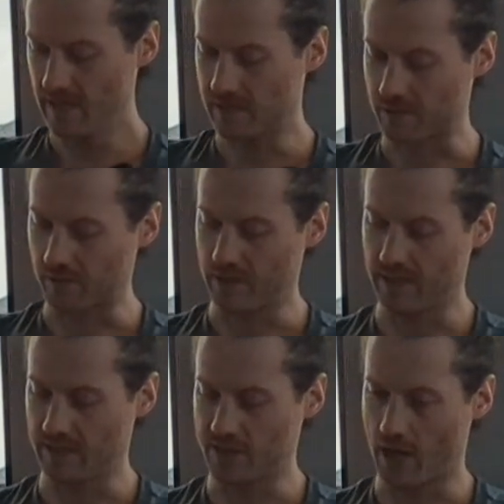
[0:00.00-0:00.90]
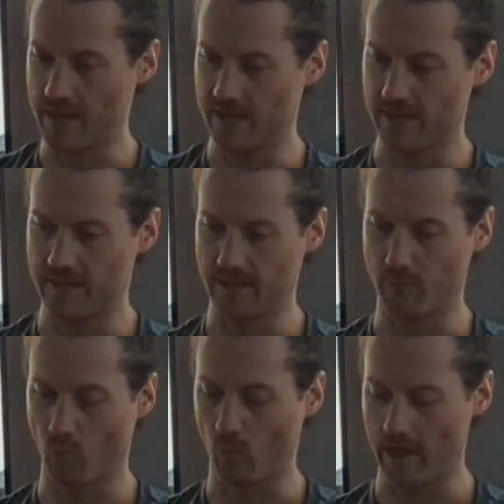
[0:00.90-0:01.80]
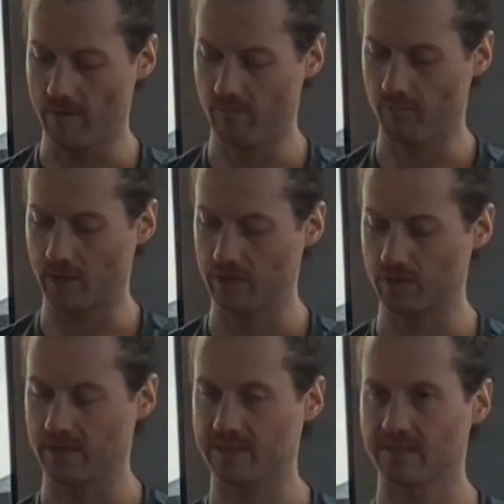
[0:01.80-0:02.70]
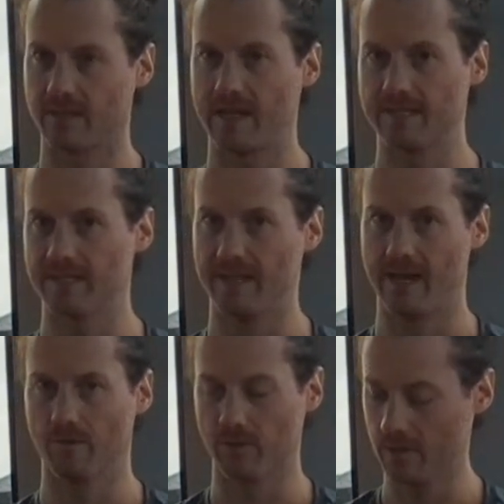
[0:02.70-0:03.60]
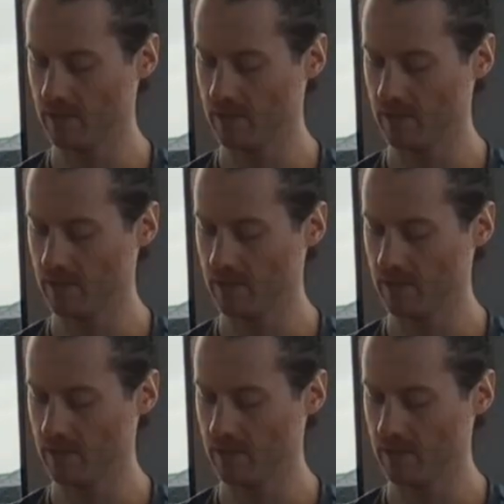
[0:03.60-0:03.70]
is creating a giant deep wave of pressure that slides down